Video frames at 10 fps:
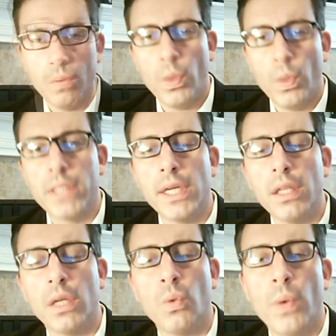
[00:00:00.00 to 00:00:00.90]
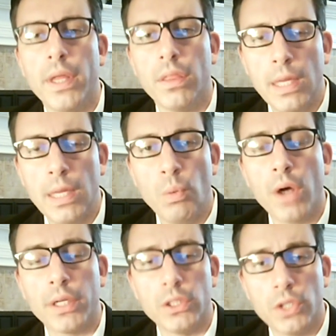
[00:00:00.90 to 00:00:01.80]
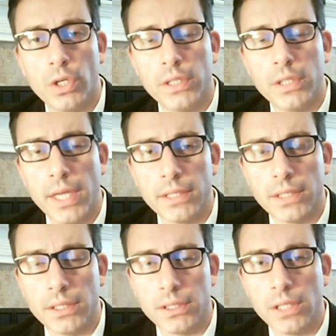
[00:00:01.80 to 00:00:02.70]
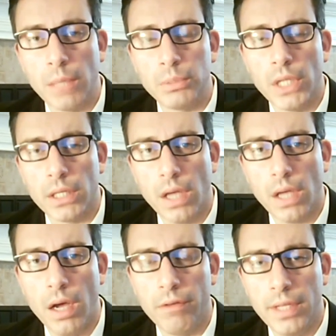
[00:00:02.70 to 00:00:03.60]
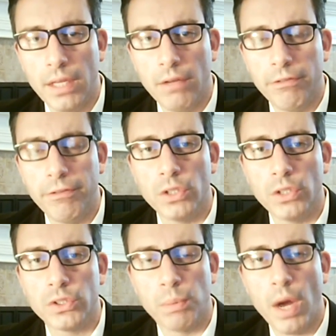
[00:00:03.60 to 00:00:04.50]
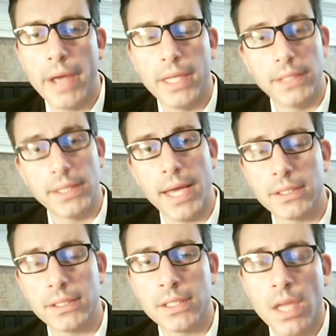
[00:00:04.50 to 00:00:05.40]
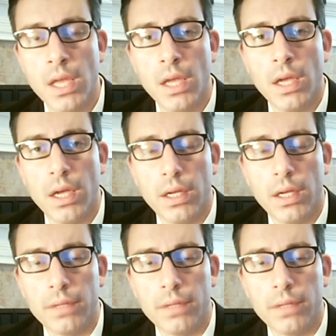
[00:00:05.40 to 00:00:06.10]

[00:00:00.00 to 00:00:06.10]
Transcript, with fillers: When dealing with the walk and turn test as a subject of the field sobriety test uh,